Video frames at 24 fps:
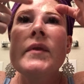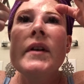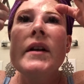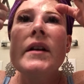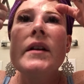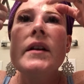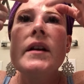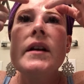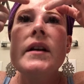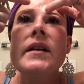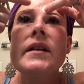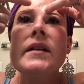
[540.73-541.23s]

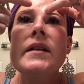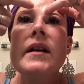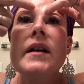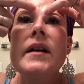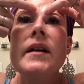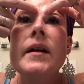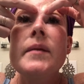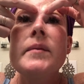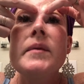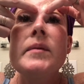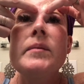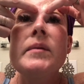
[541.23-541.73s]
And a lot of the
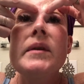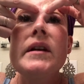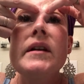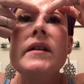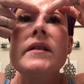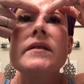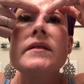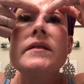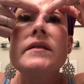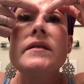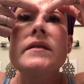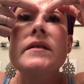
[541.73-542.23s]
time, I mean,
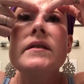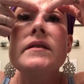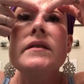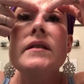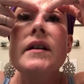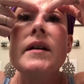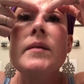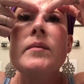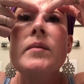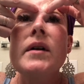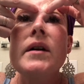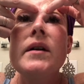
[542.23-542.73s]
because this
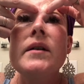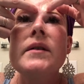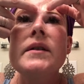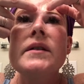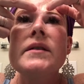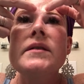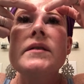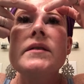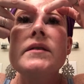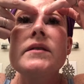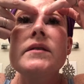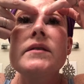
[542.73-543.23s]
eyebrow
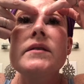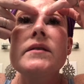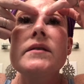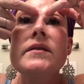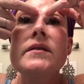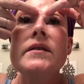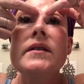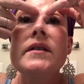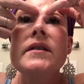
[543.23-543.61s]
has